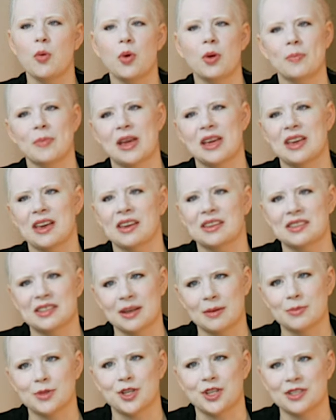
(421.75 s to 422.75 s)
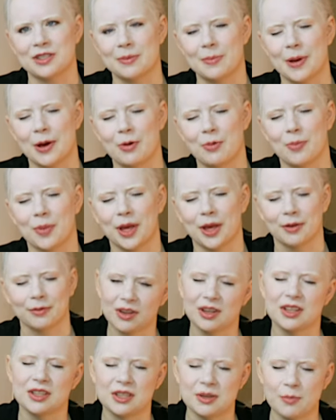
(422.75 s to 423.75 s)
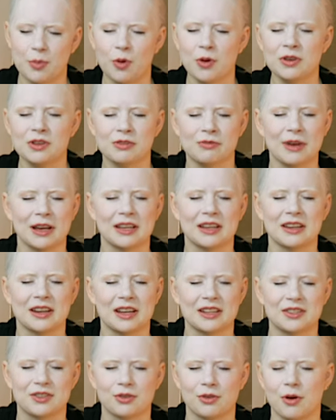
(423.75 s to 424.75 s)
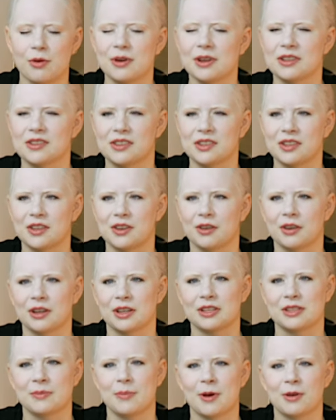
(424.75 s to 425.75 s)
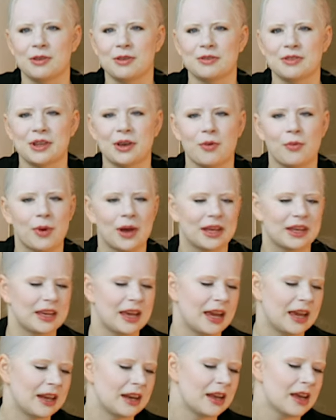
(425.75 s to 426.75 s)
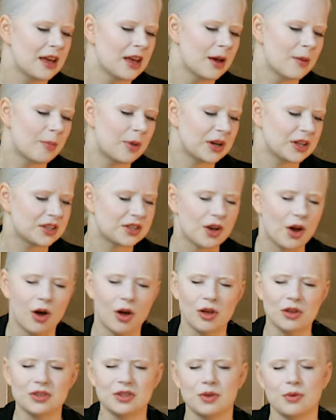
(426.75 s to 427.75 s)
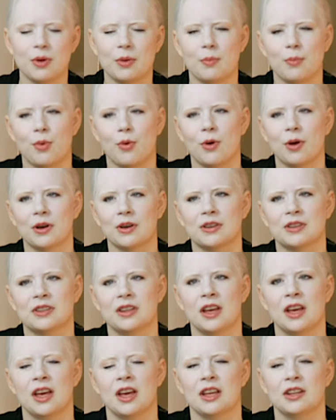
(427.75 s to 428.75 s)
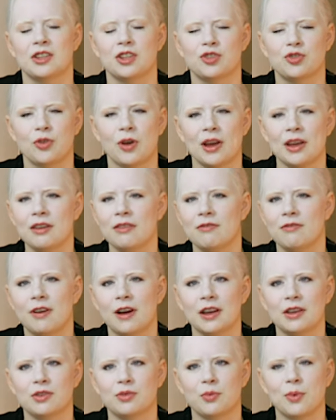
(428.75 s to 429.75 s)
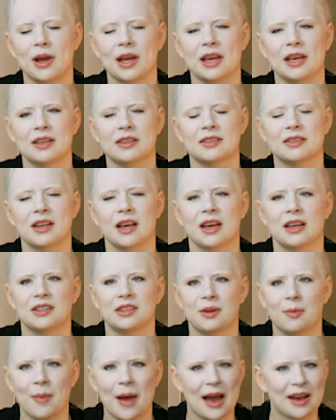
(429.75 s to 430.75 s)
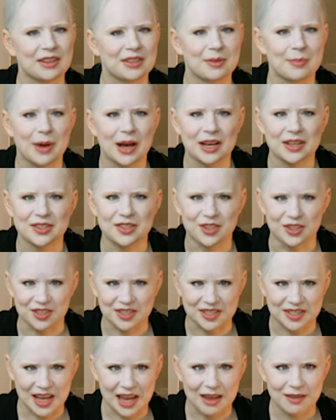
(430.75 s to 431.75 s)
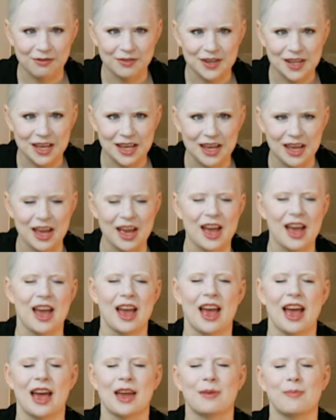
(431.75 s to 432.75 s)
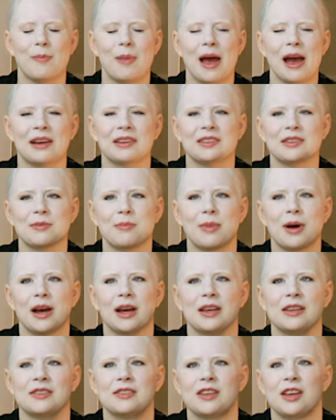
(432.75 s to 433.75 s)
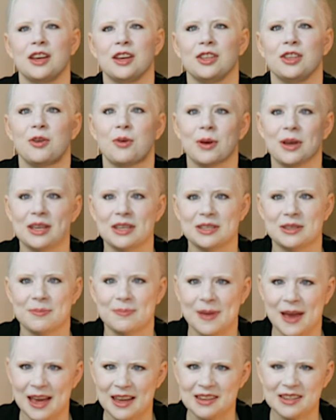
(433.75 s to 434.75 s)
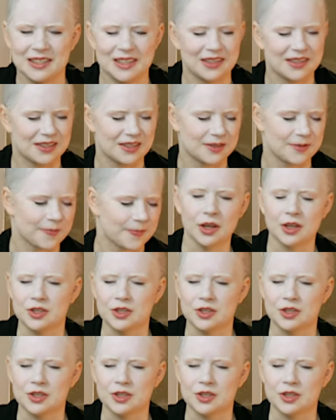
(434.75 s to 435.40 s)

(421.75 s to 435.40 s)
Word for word: weren't making assumptions about me. It's important to recognize your own insecurities about using a white cane, but it's also important to try and find ways to maximize your safety and maximize your independence.